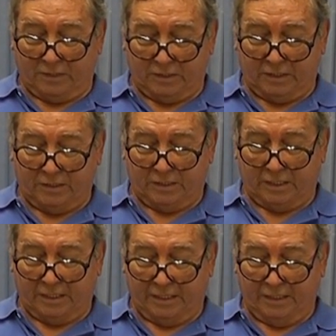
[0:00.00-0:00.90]
because
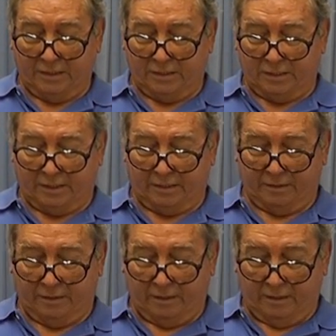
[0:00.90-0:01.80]
it is
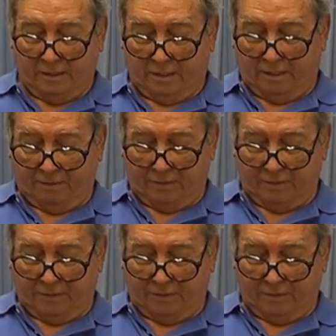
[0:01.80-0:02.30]
a